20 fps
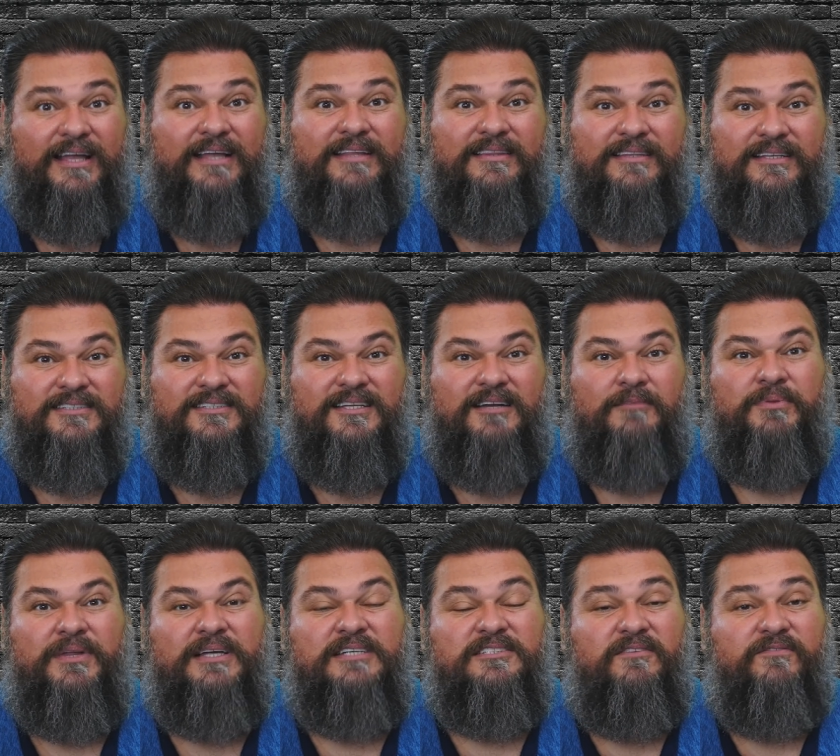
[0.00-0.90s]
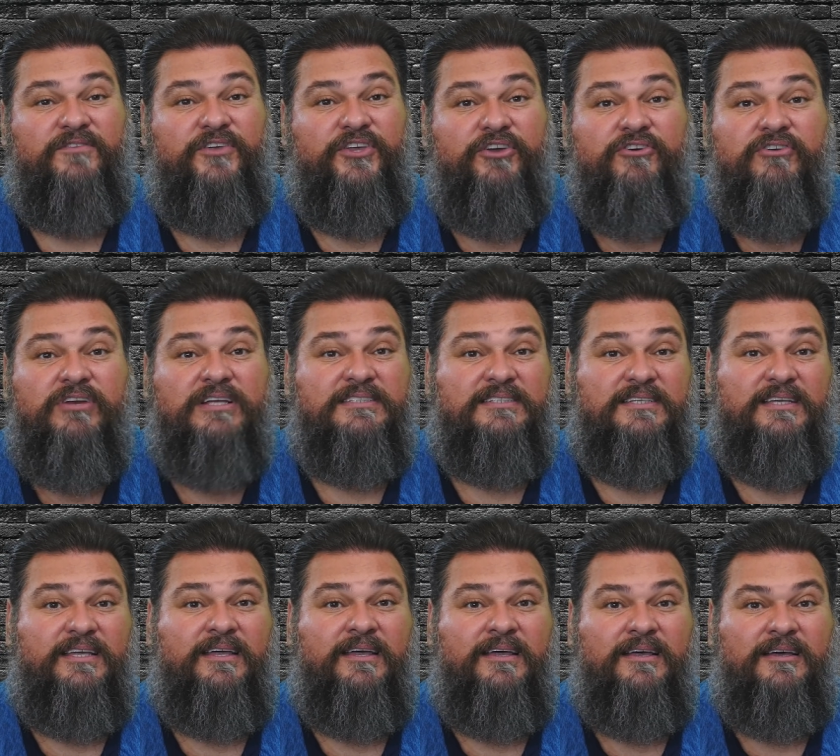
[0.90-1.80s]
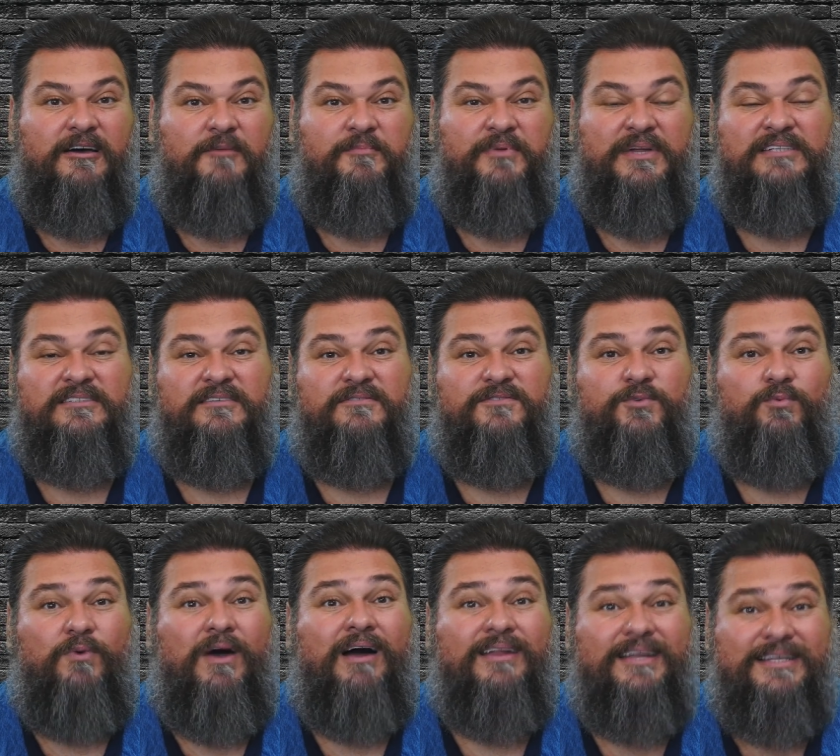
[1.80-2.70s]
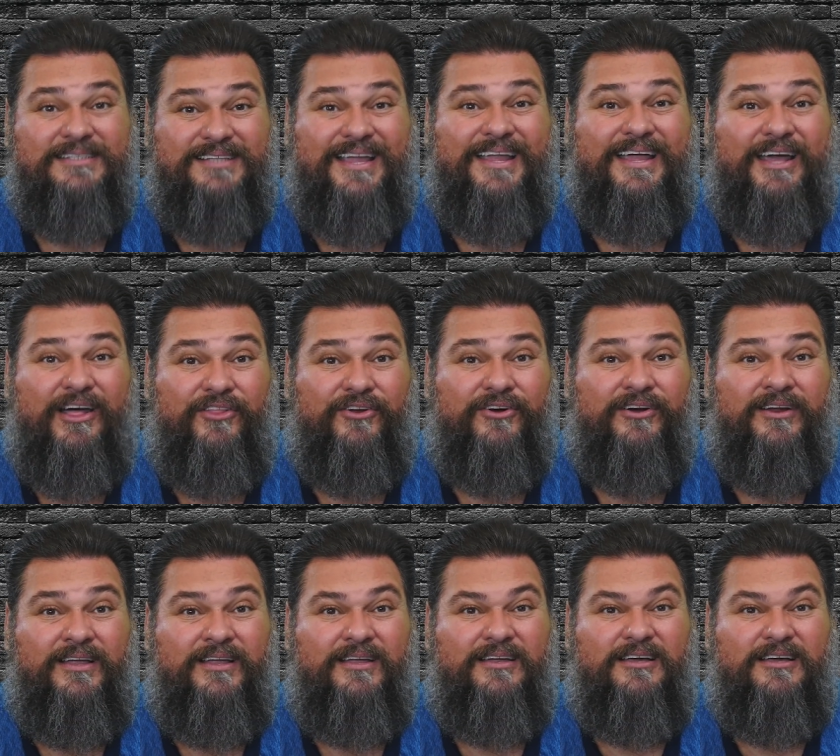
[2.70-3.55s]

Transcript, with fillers: in this in a place of unity a place of dwelling together